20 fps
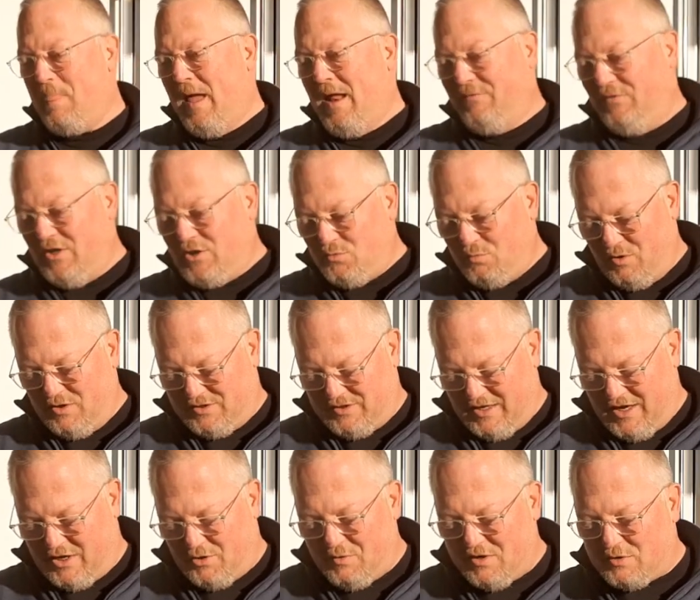This was
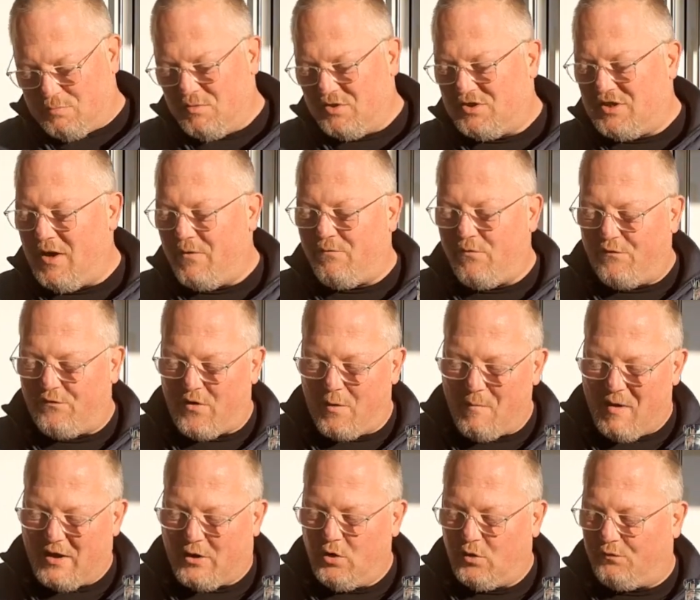a Christmas gift from
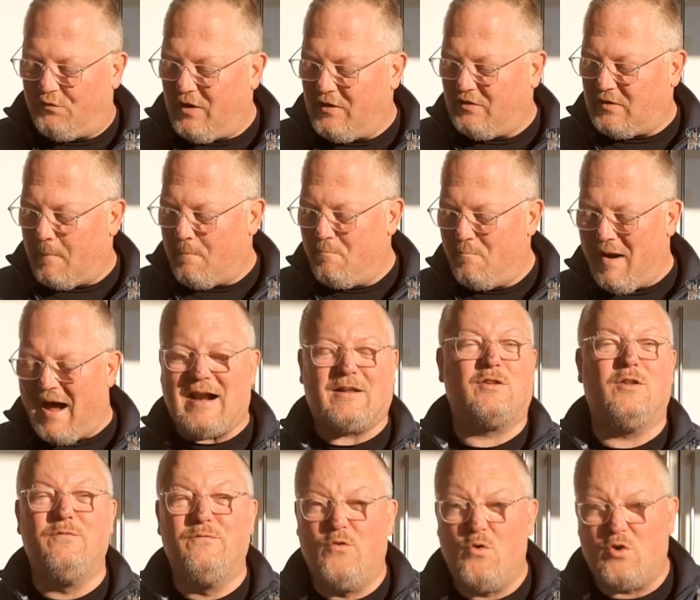my good friend
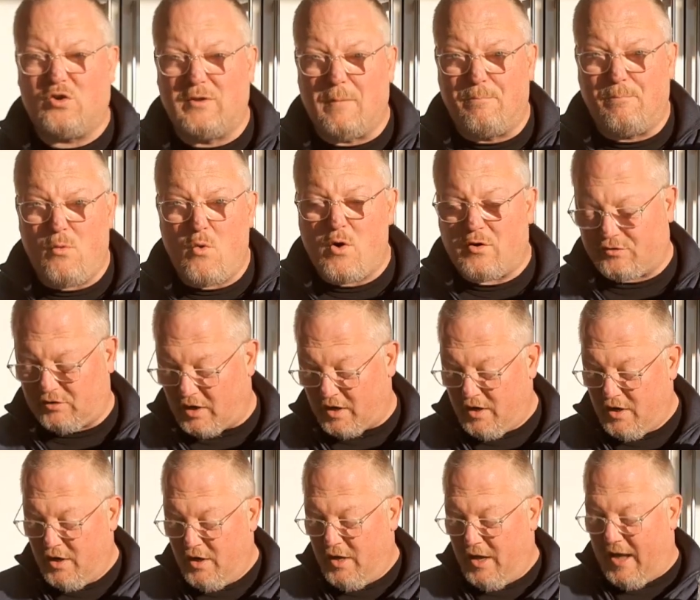Martin Voor de
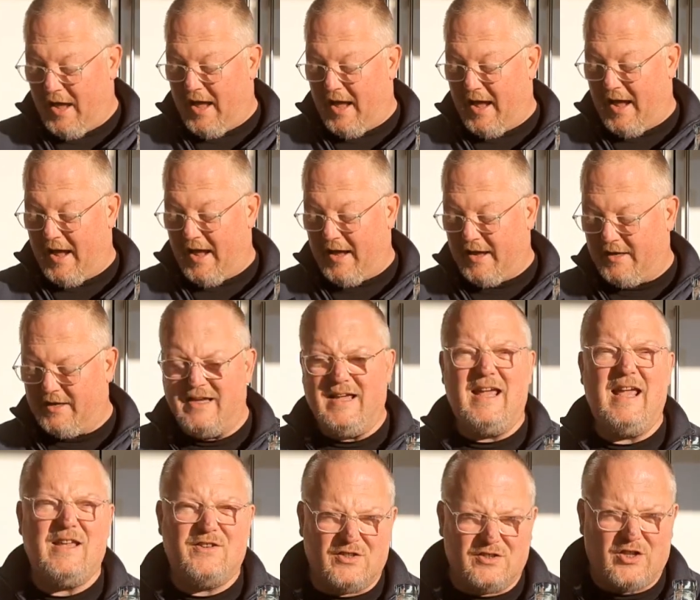Poorte.
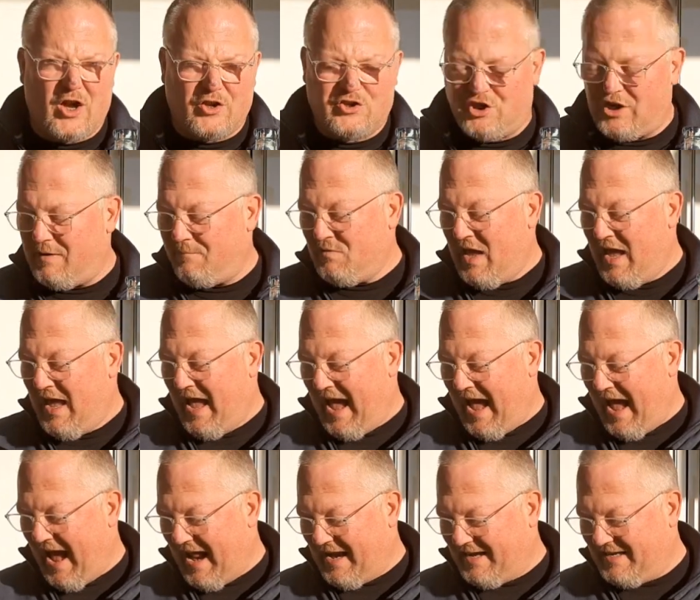He's a Dutchie,
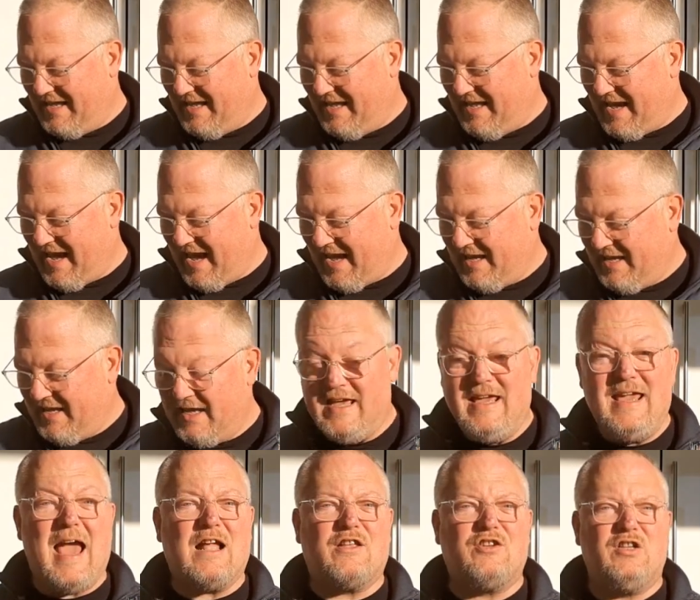and he
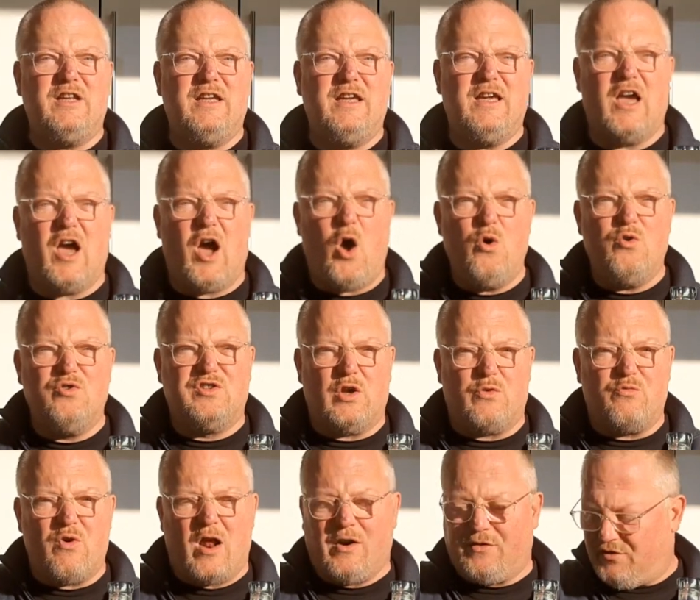actually owns and
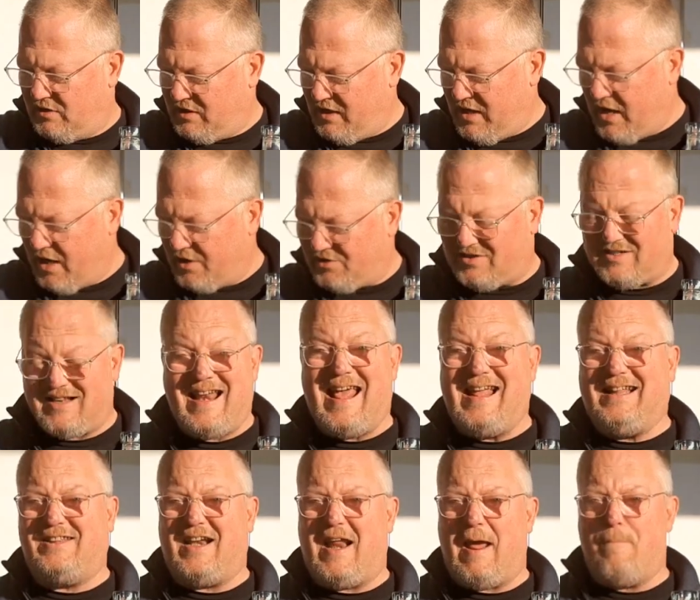runs the
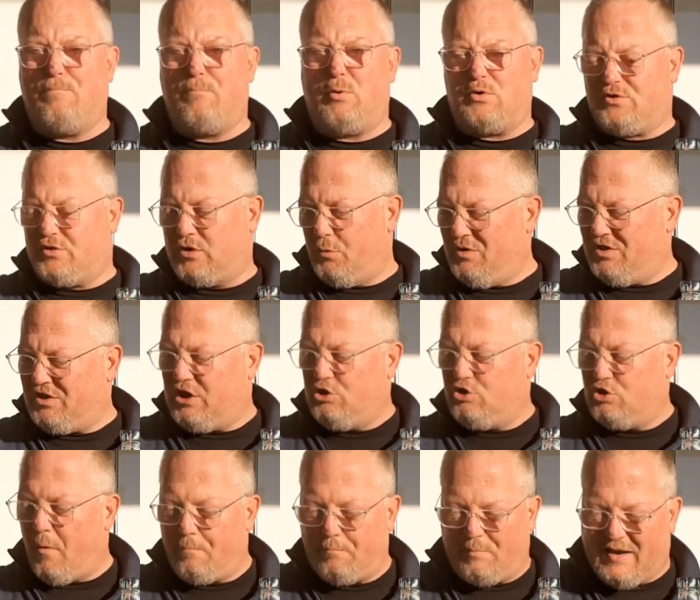Slijterij Poste whisky
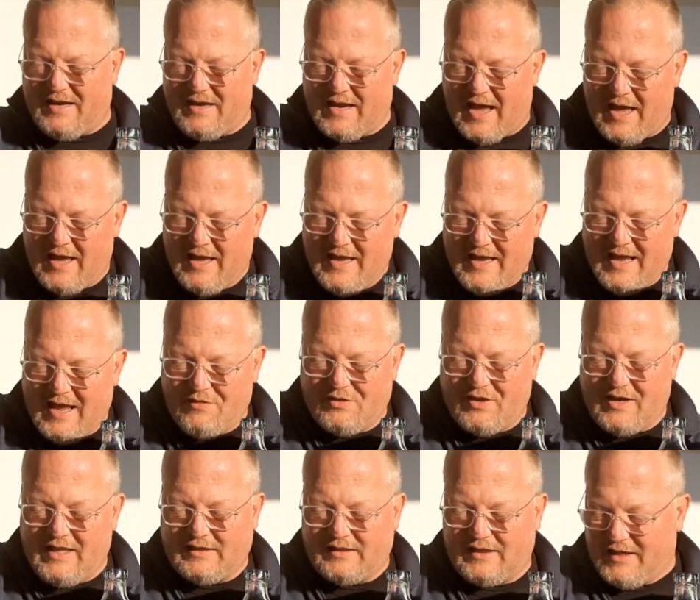shop in the
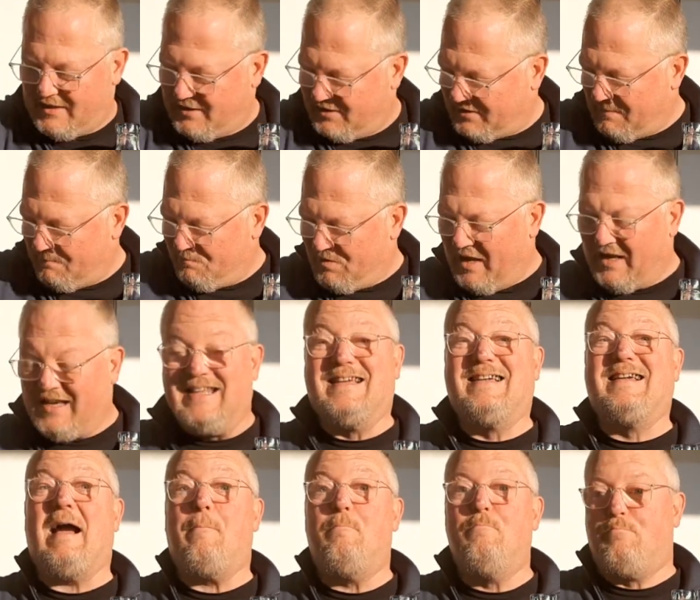Netherlands, in
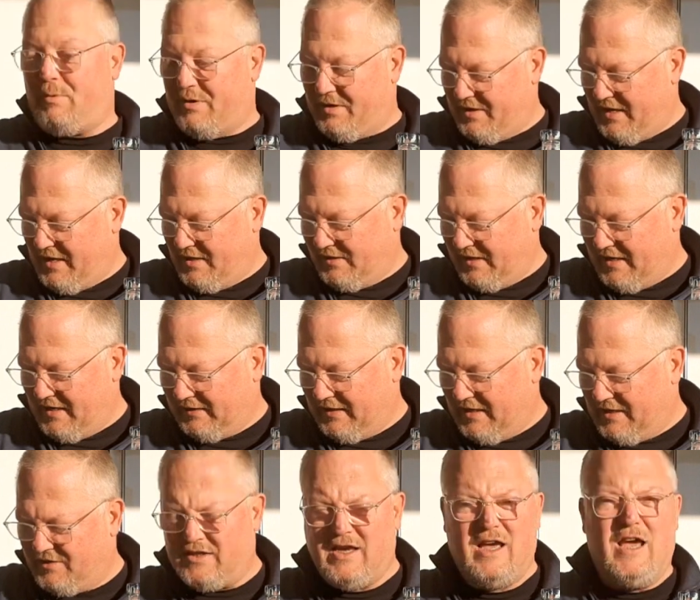Kampen in the
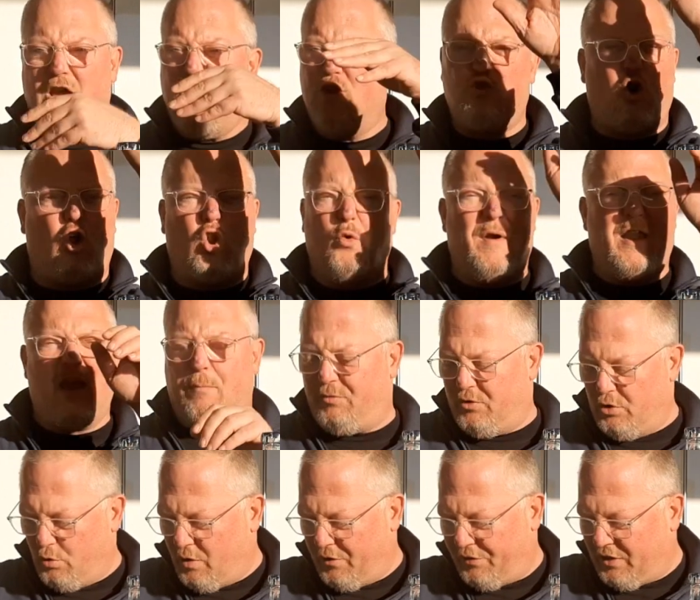Netherlands. It's all the way up
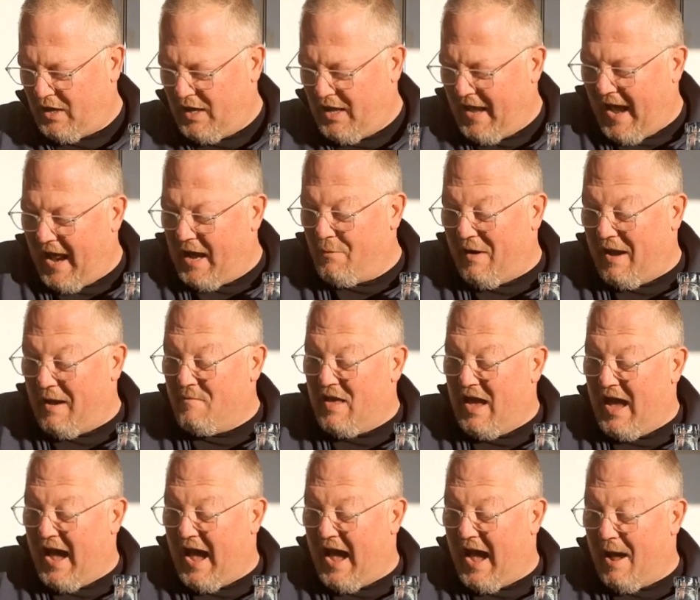north. Anyway,
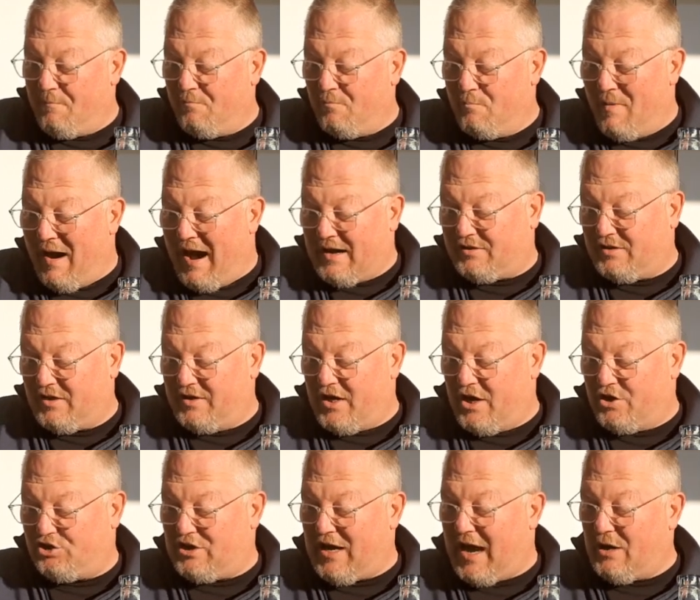Martin, a
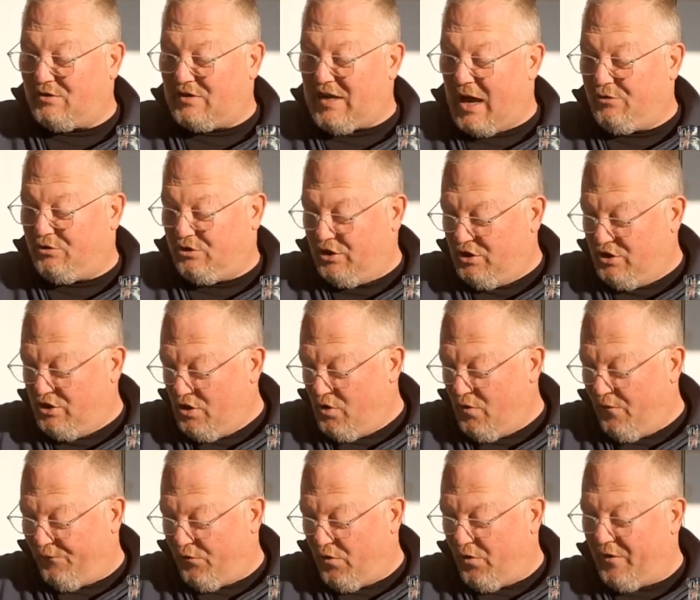shout out to you
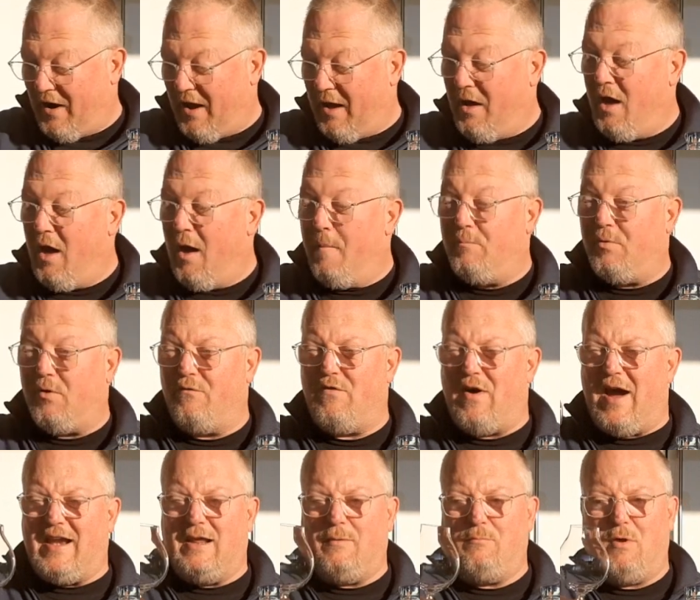for
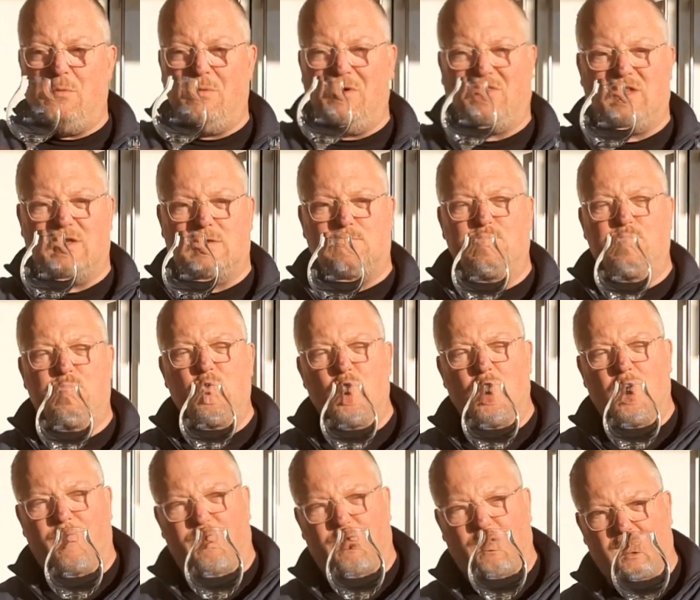providing me with this
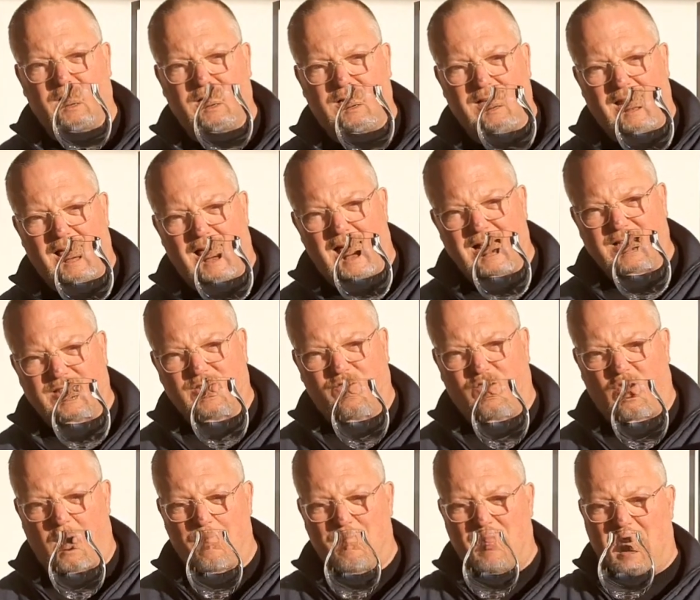beautiful glass
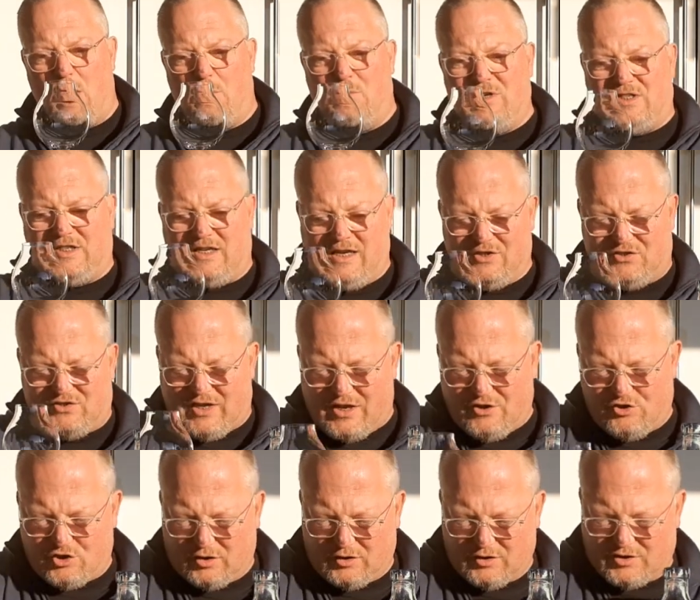from Whisky
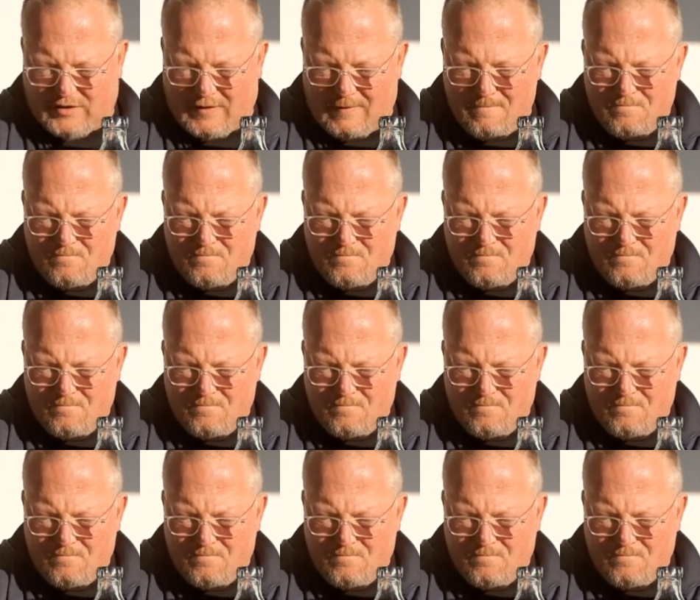Essentials.